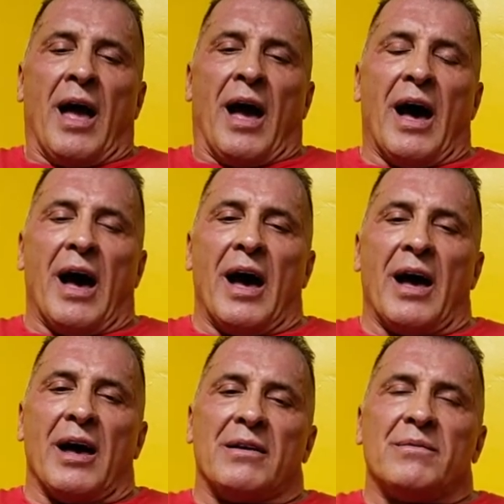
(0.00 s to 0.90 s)

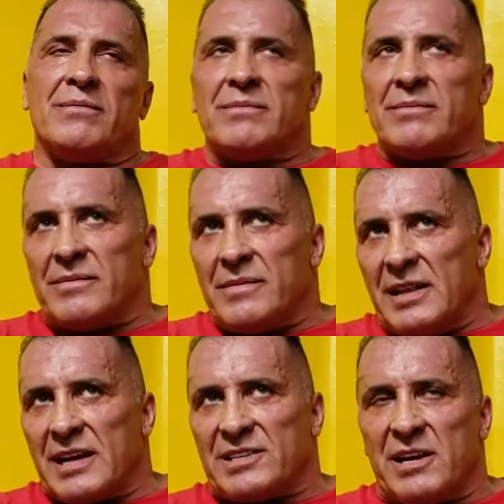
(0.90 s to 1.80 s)
Uh,
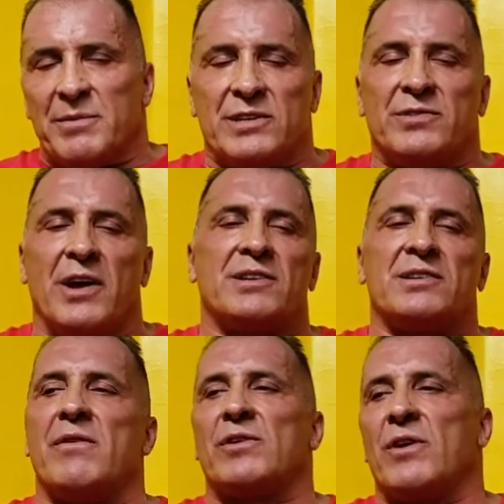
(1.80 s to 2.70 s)
in extreme
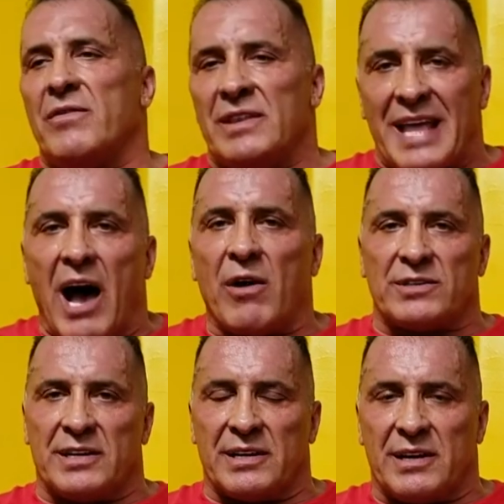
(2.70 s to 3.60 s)
situation, I would go even
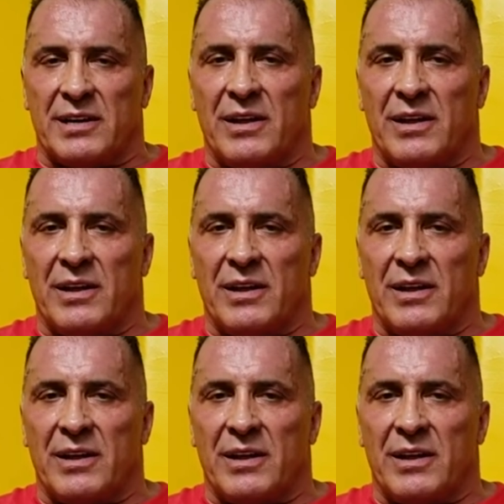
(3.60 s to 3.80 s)
1,000.